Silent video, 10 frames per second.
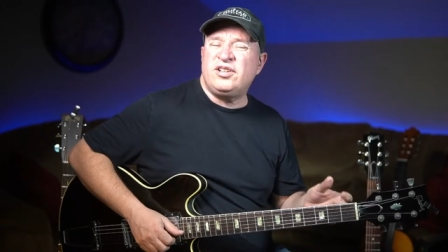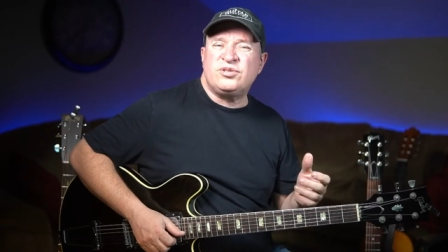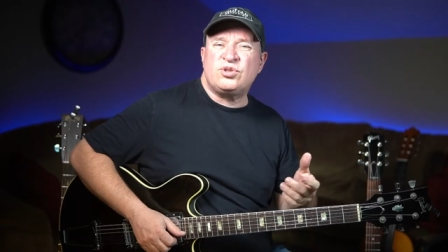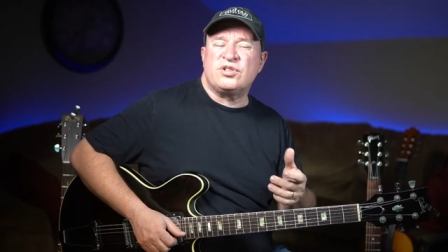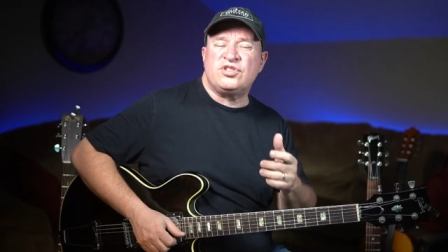
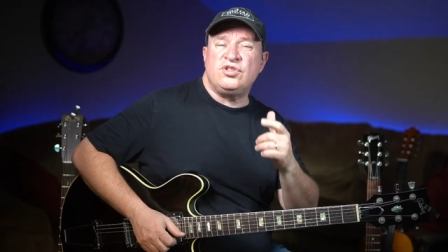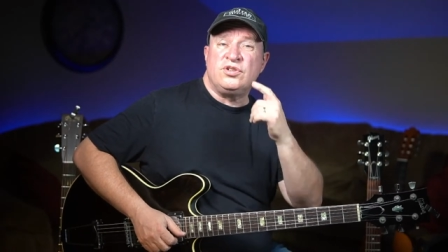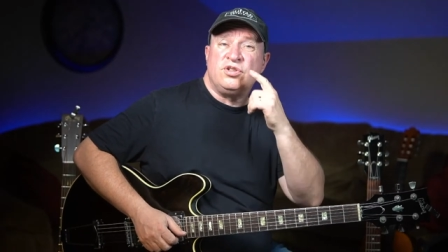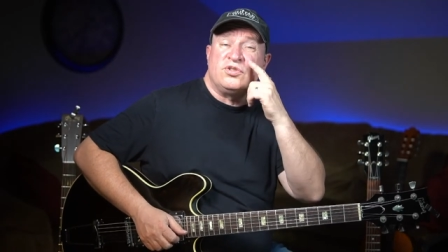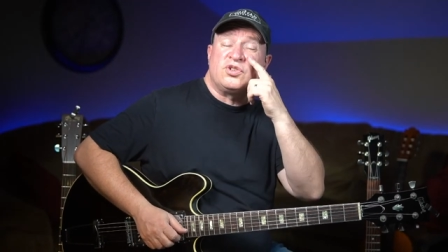tricks you
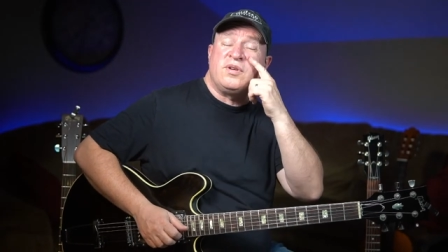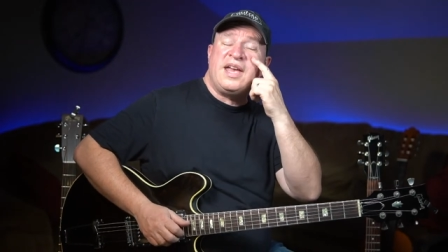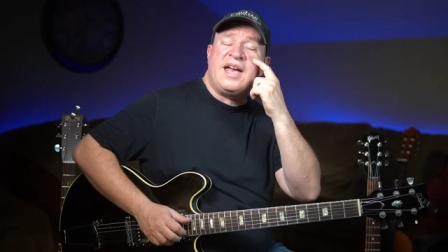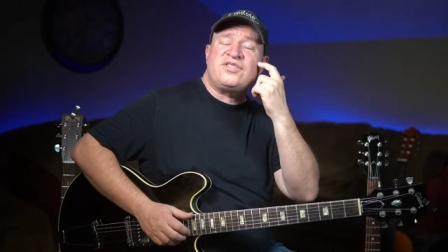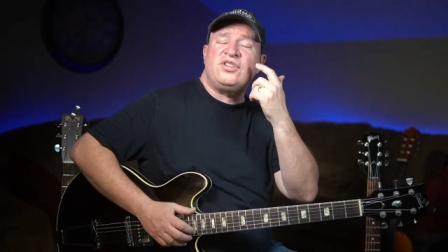can do. So it
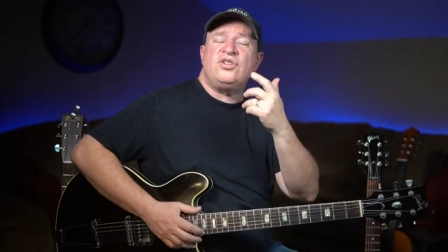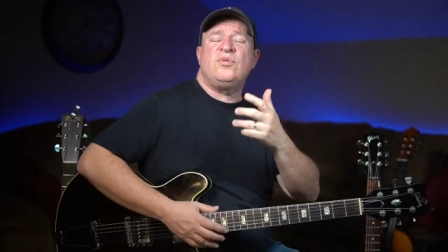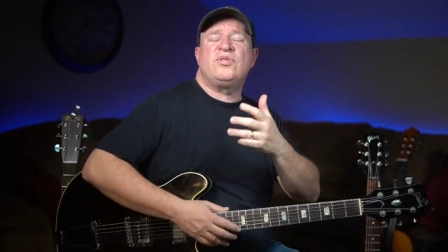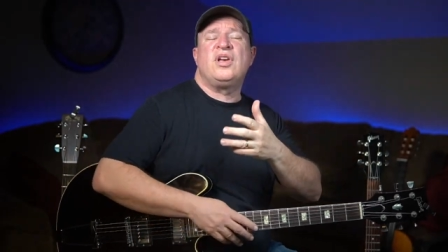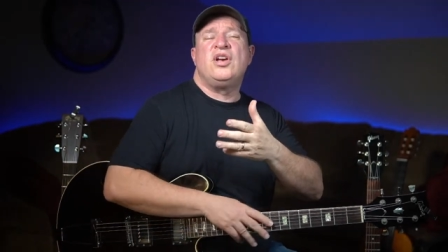has to
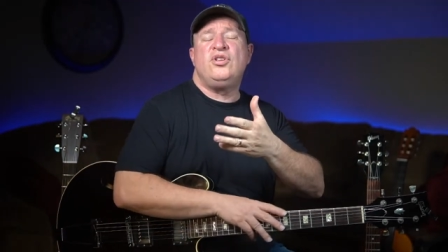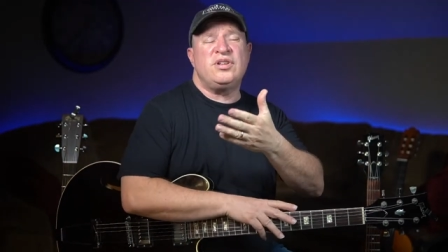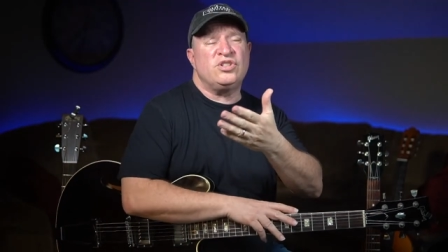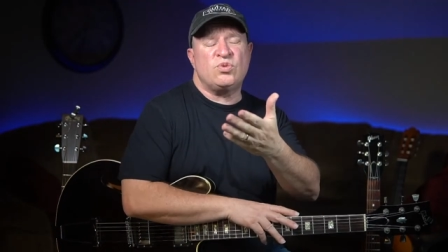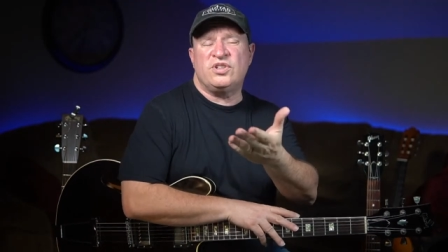do with, you
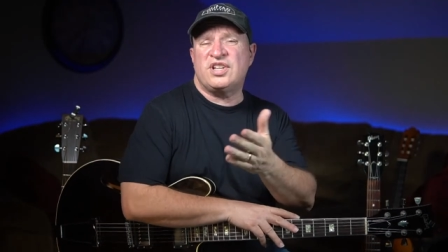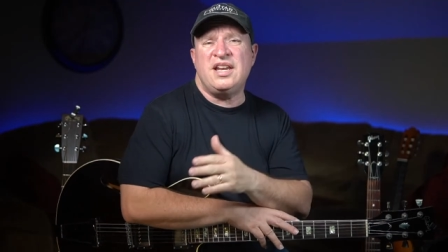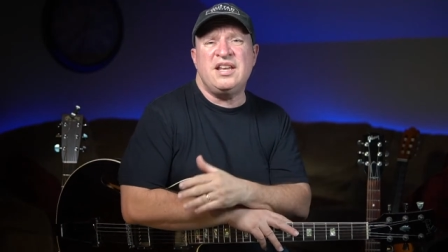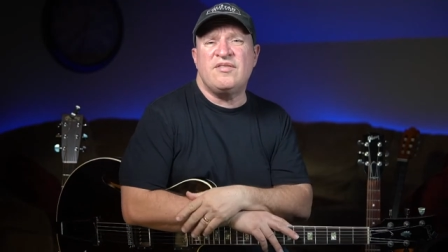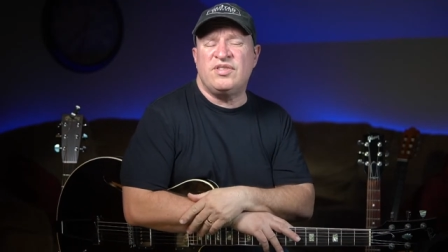can switch
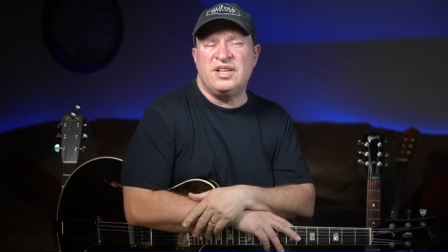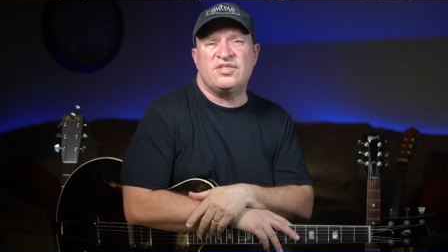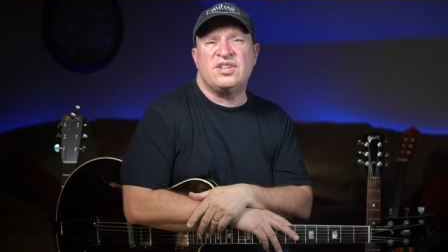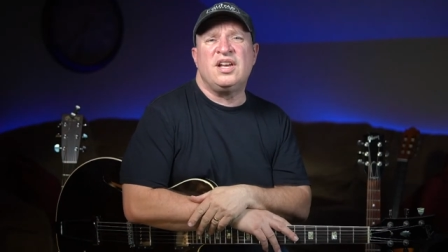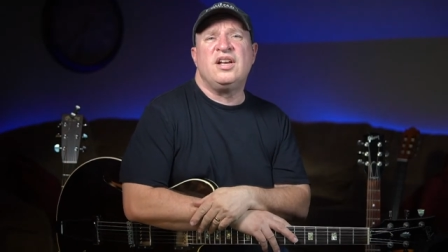any of
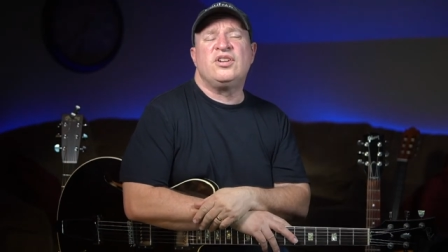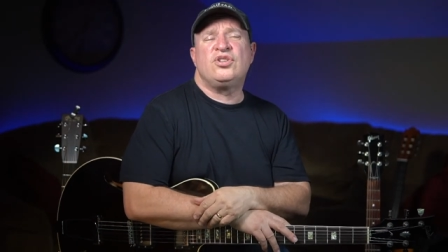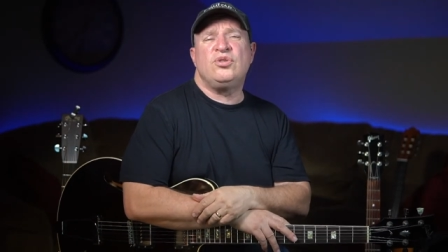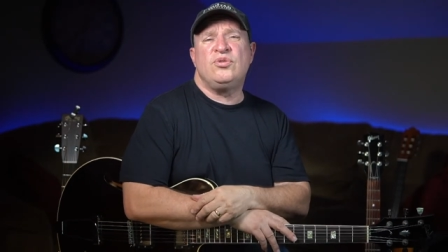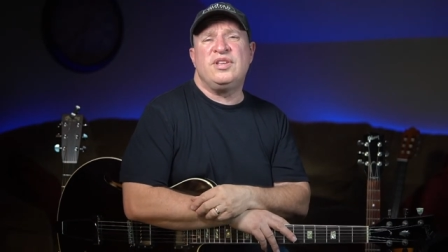these
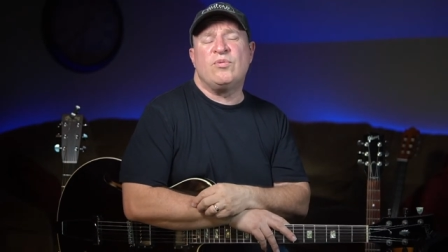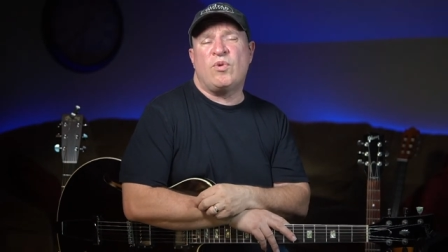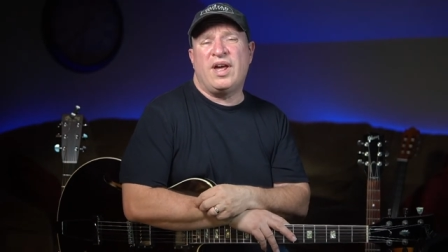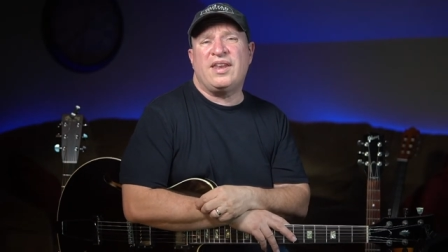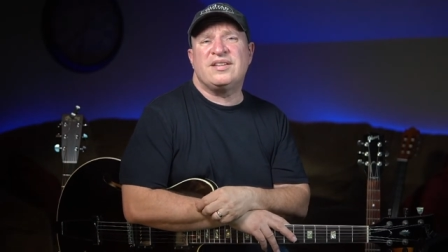to the
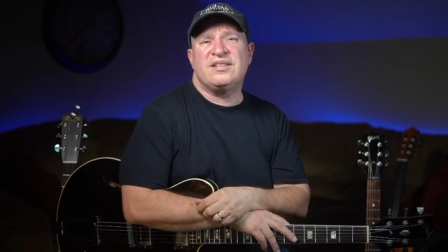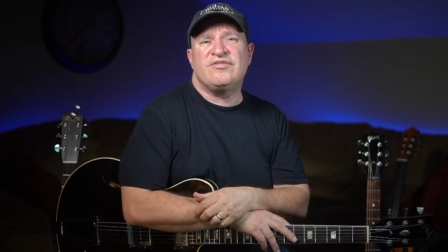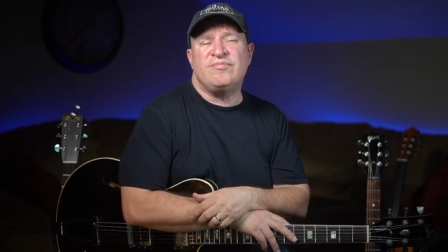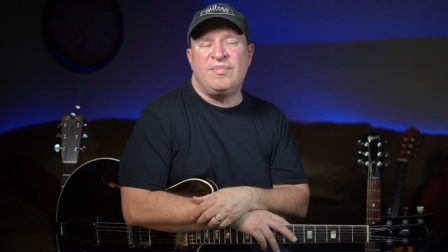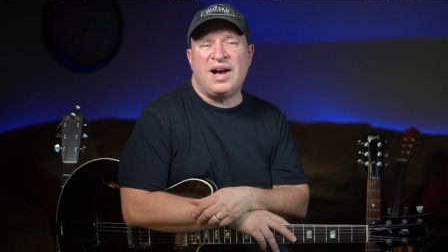
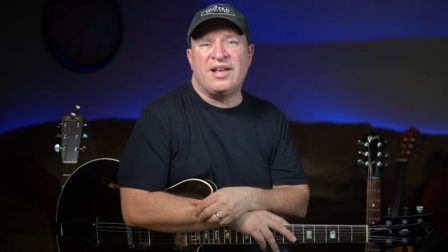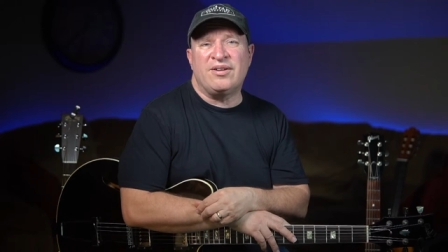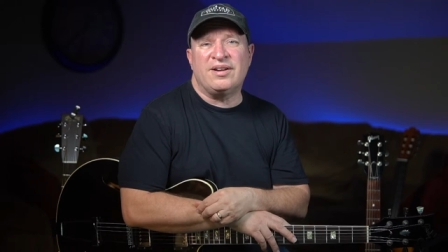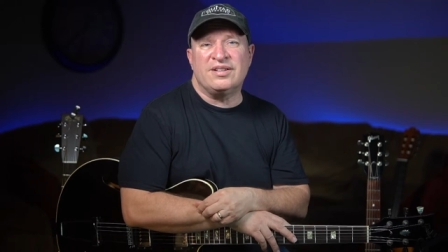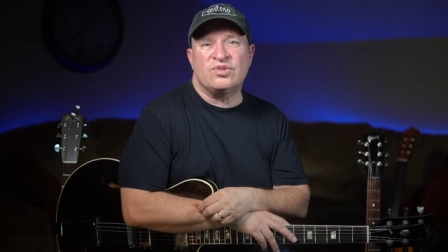relative
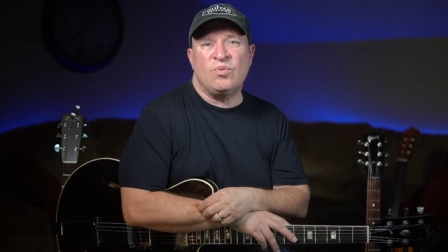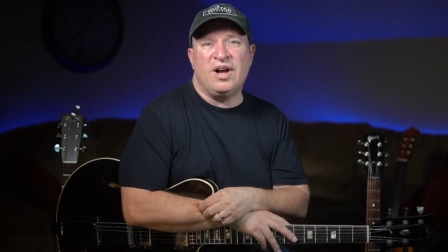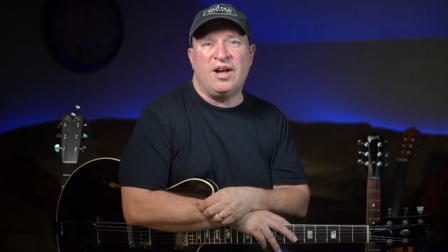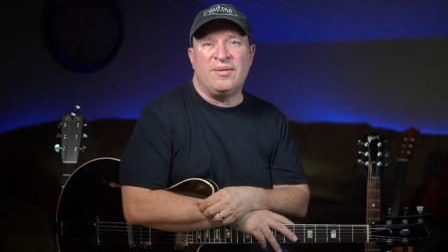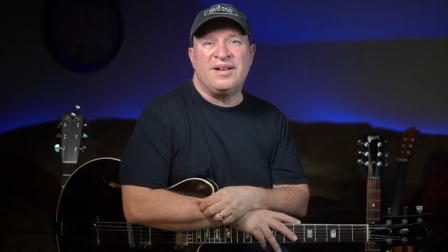minor as
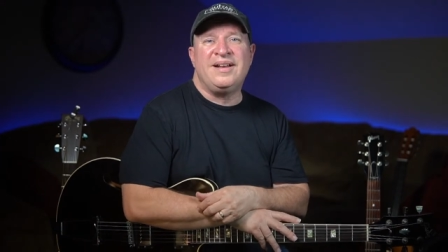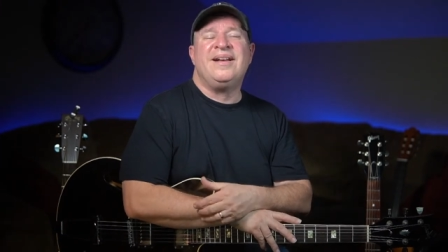well.